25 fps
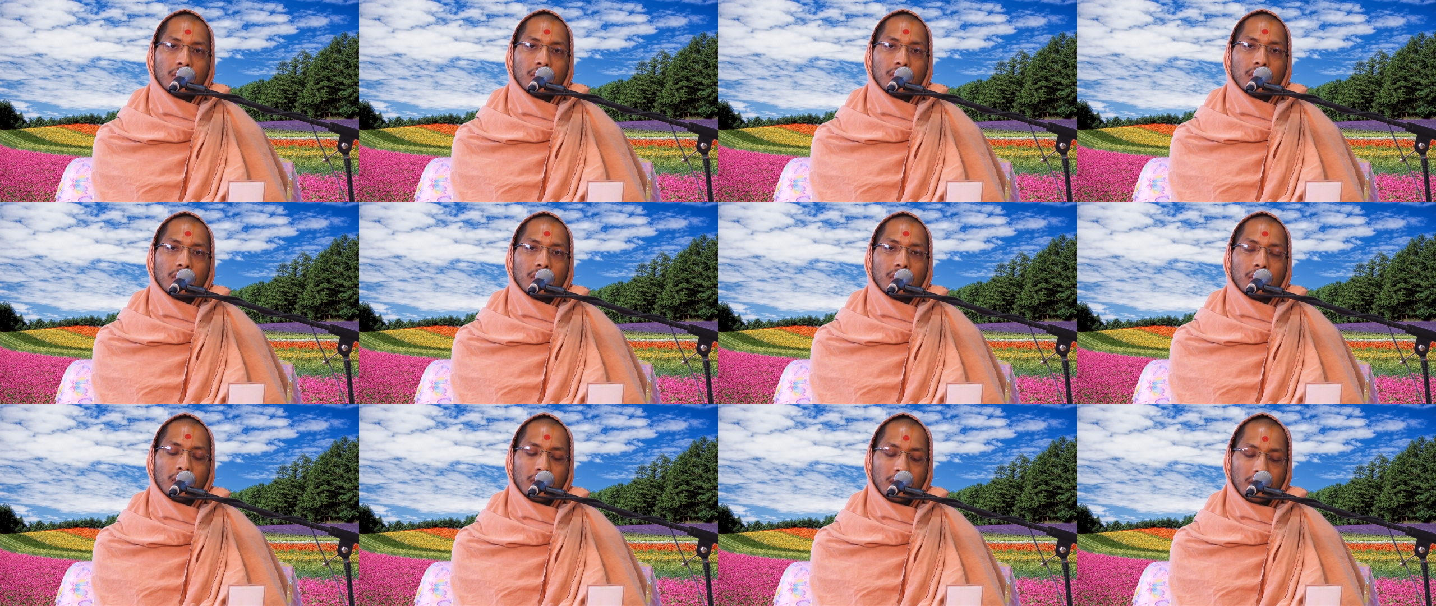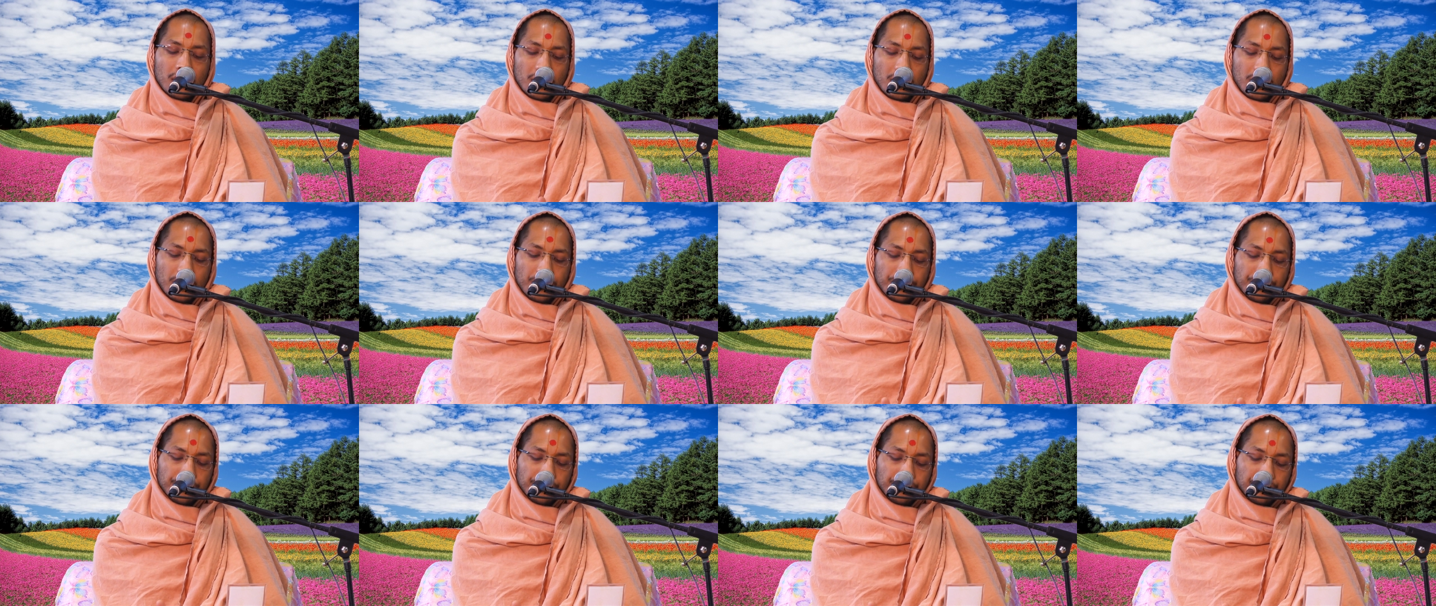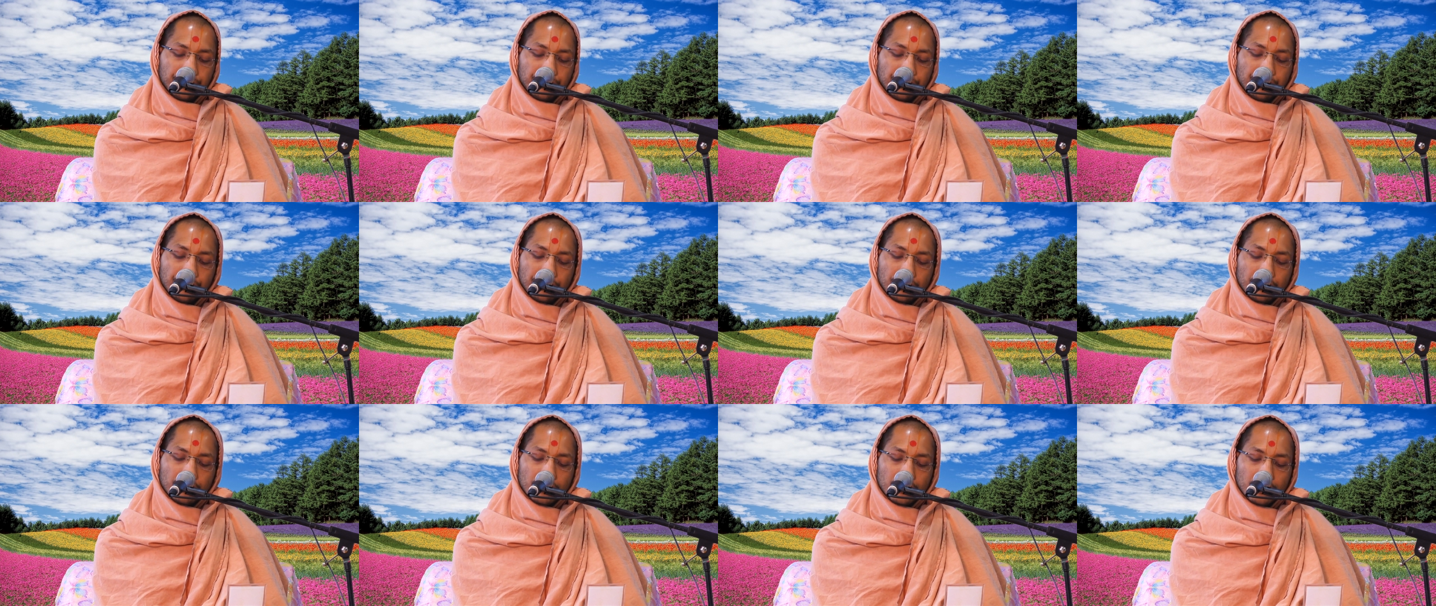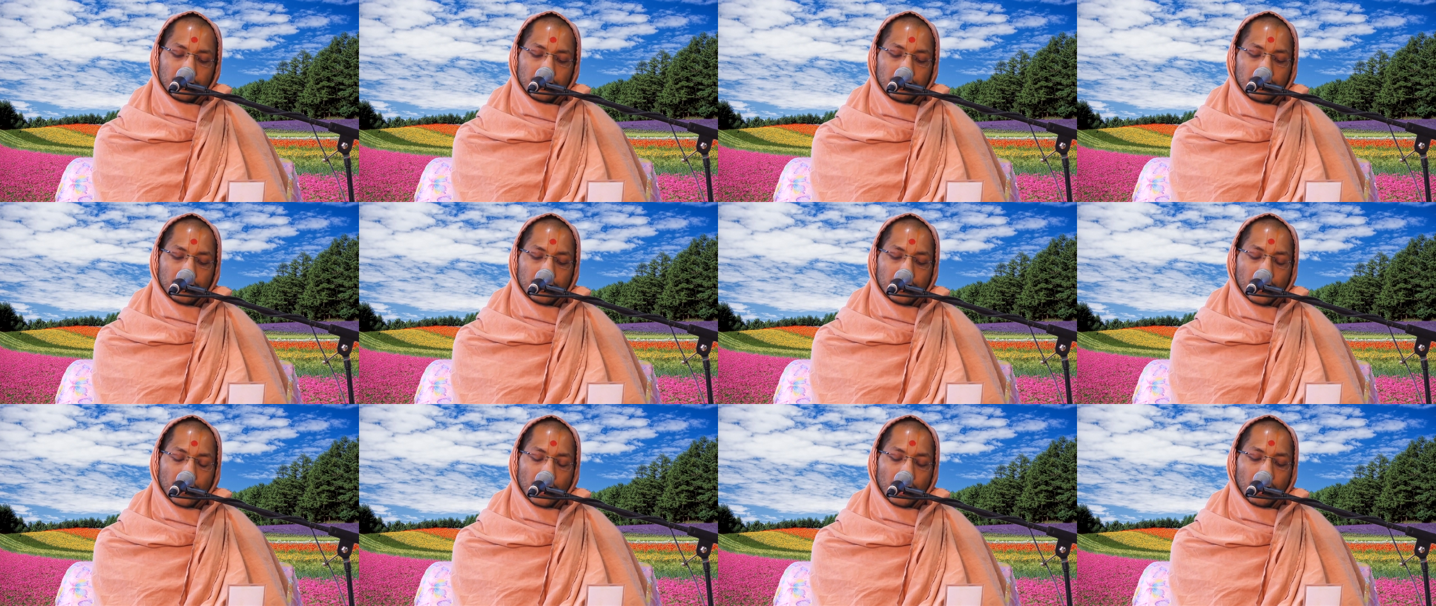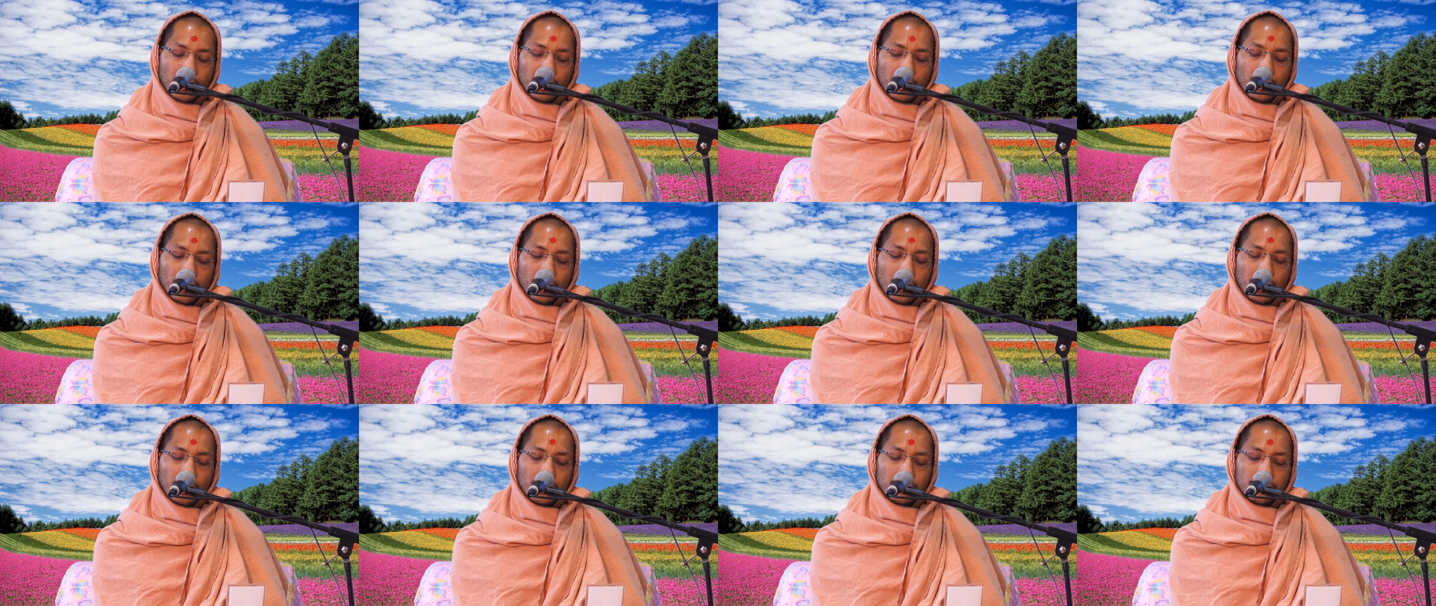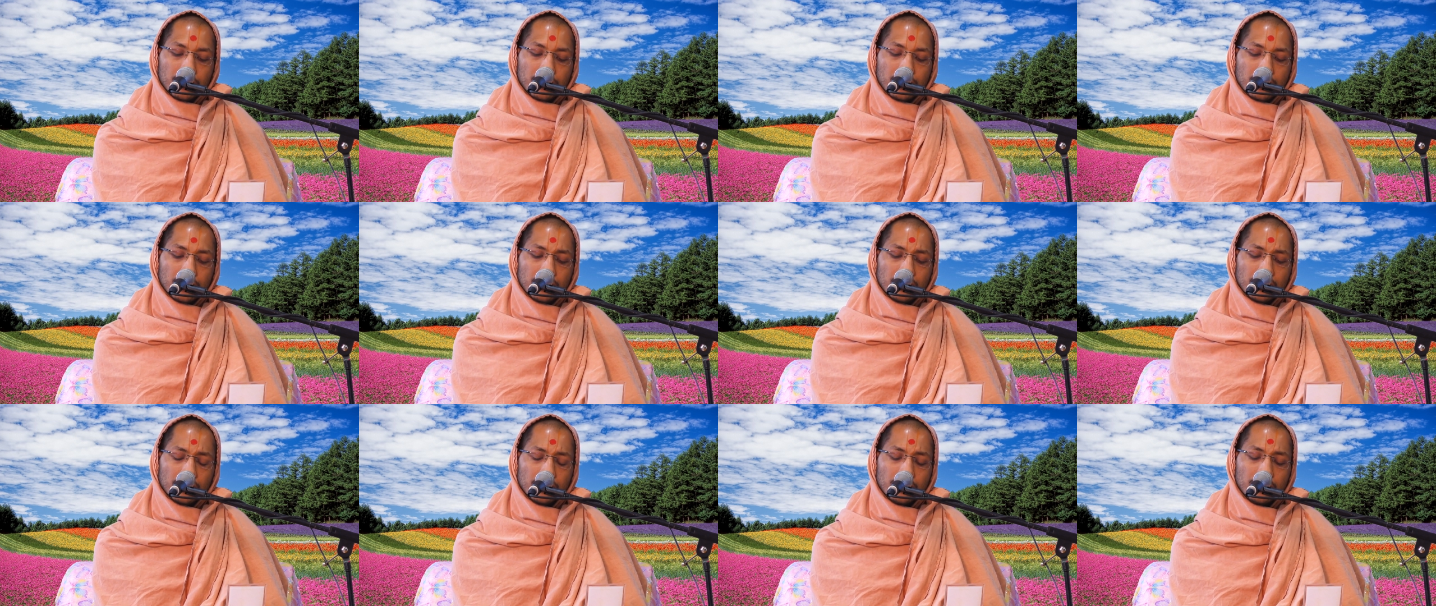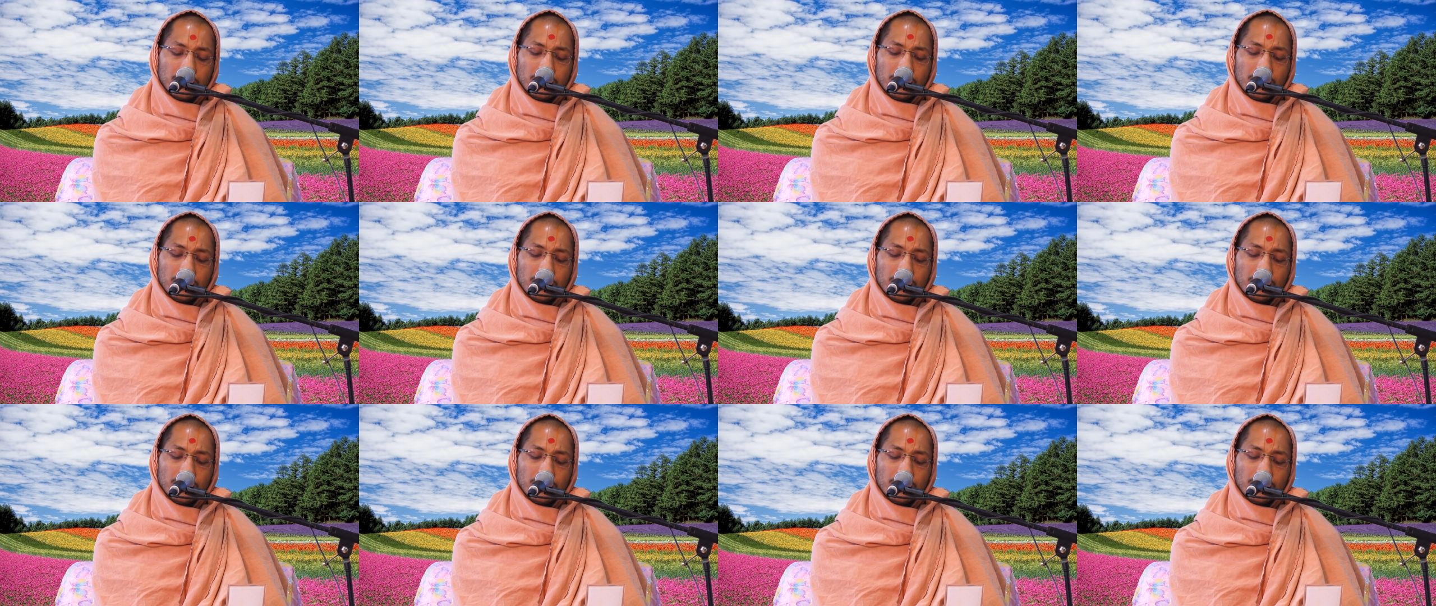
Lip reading: Nobody speaks.